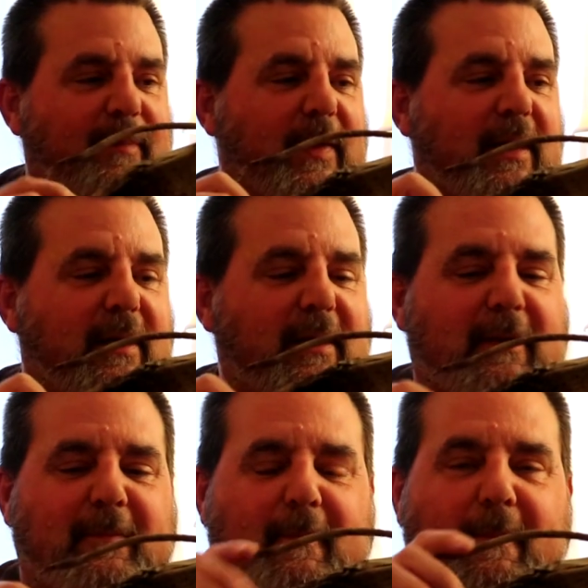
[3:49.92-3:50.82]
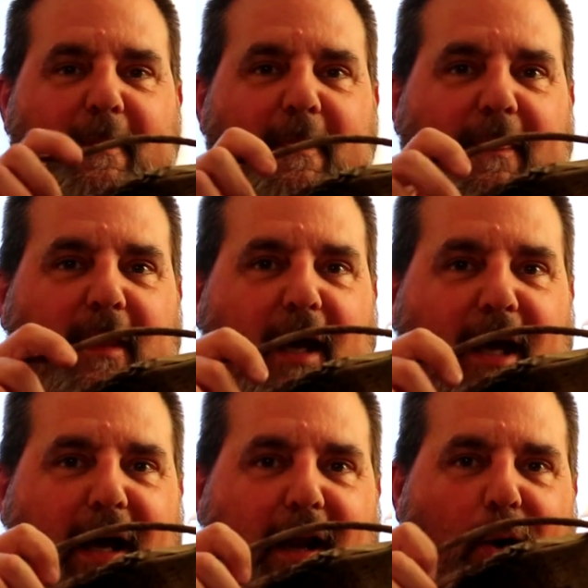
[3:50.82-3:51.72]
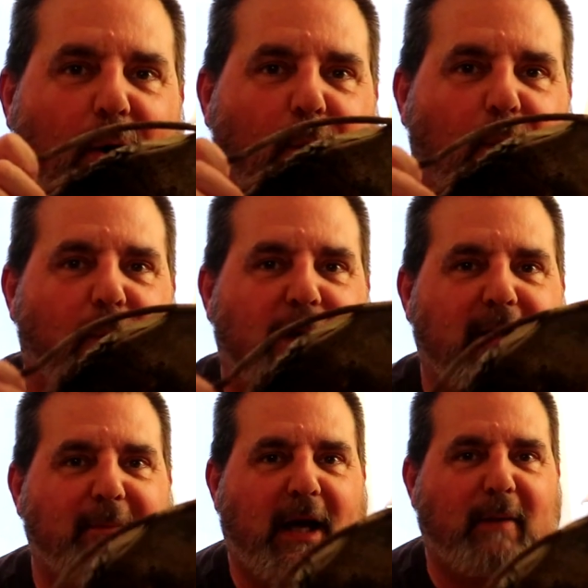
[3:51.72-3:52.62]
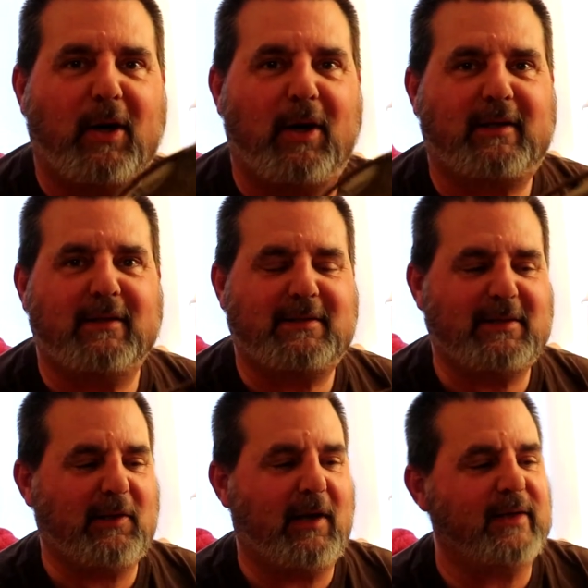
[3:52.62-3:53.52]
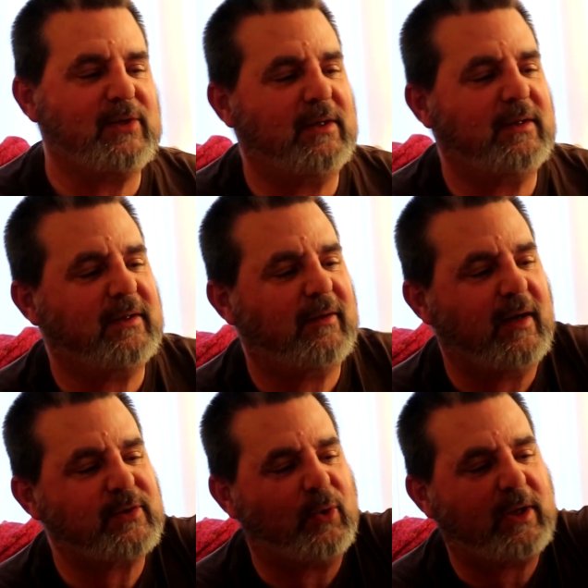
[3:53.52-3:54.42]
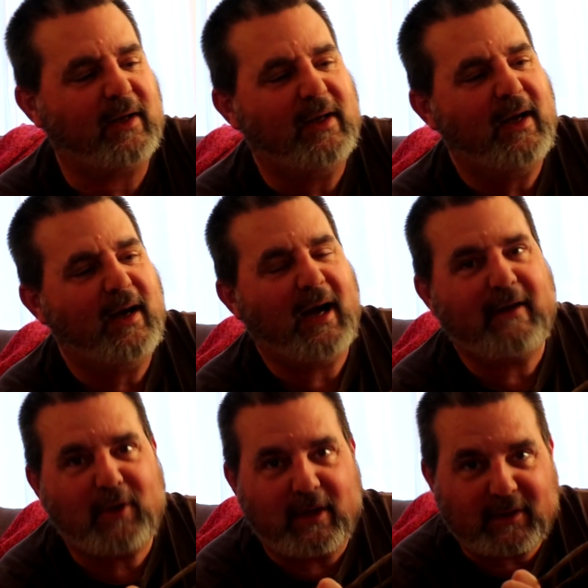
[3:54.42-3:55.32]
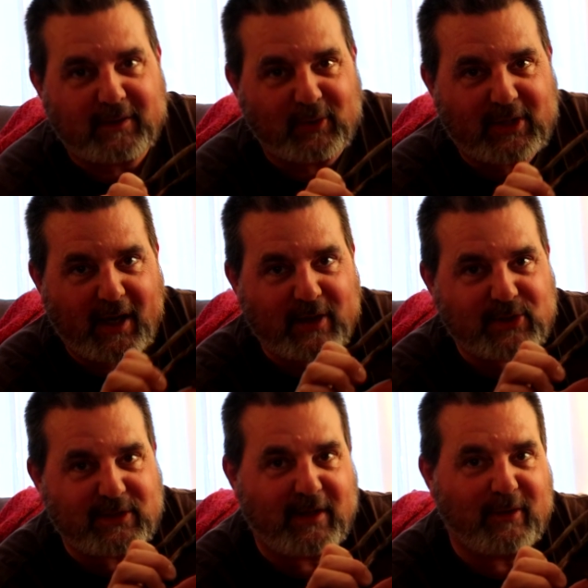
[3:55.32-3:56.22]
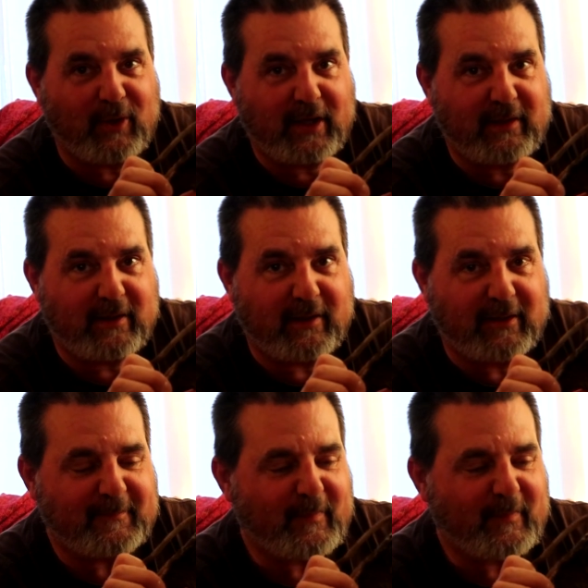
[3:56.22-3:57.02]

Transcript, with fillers: You got a hole in your bucket. I got a hole that's in it. My bucket, dear Liza, dear Liza. Okay, yep, that's it. I've got the little cache container right here,